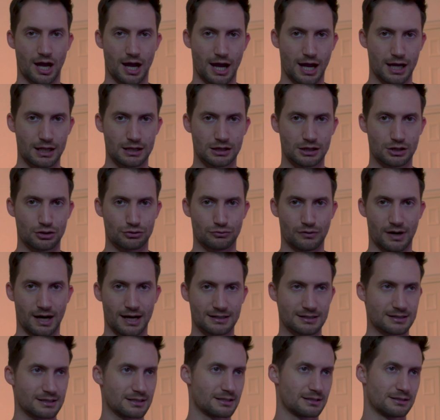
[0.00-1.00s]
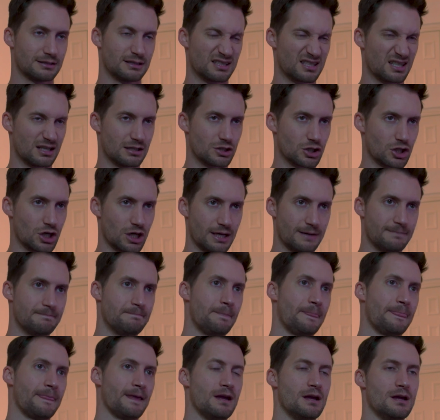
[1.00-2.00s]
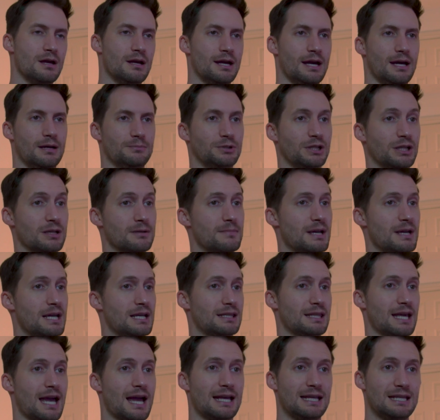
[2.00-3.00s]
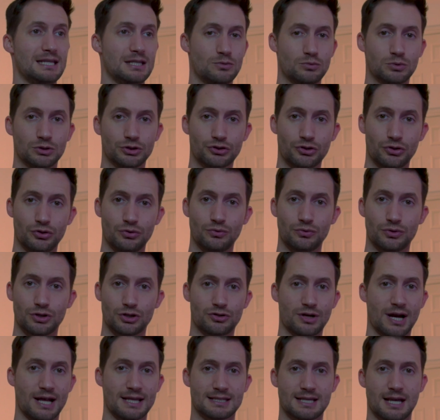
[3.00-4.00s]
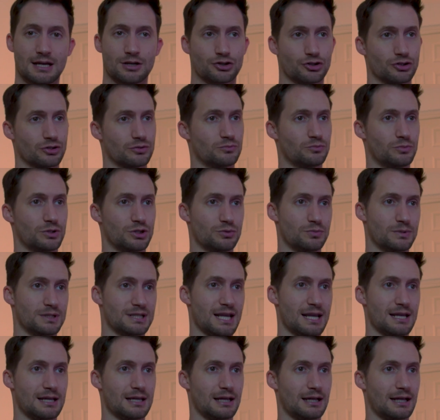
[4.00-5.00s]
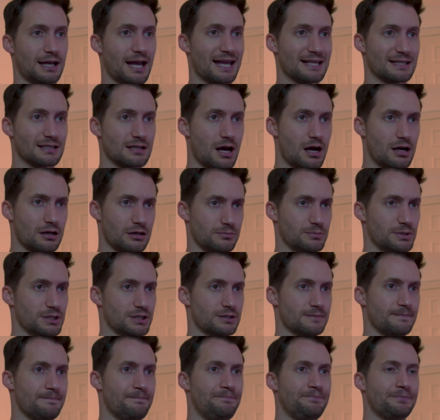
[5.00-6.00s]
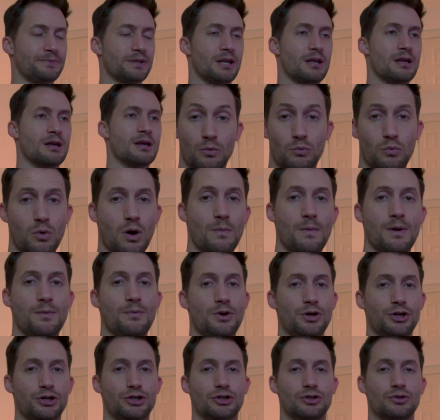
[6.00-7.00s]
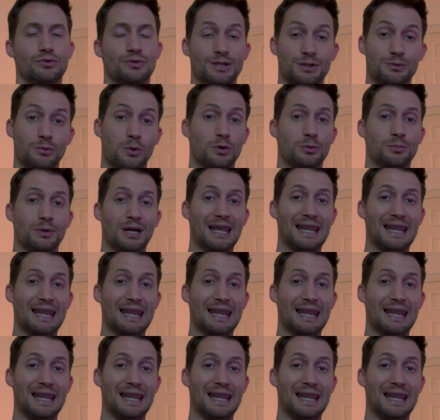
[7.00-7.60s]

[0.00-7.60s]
and the rest essentially and we're going to make that equal to the transaction, which we're taking as an argument. What we want to do is we want to